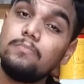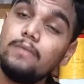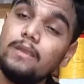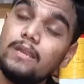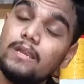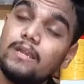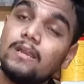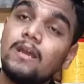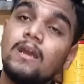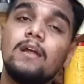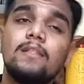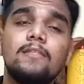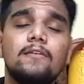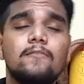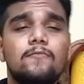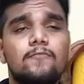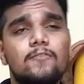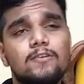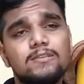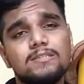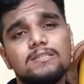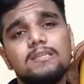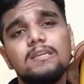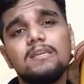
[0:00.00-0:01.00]
meat, the
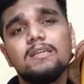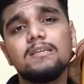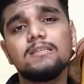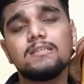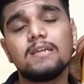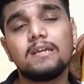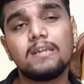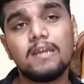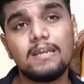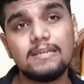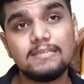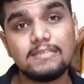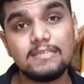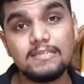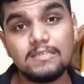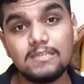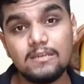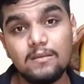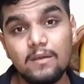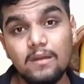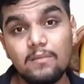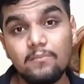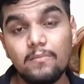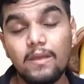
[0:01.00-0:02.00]
first thing arises in
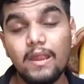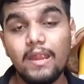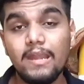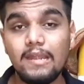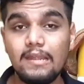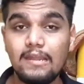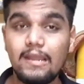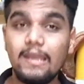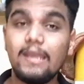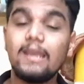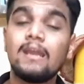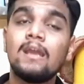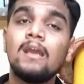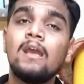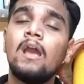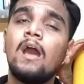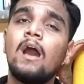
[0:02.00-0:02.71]
our mind like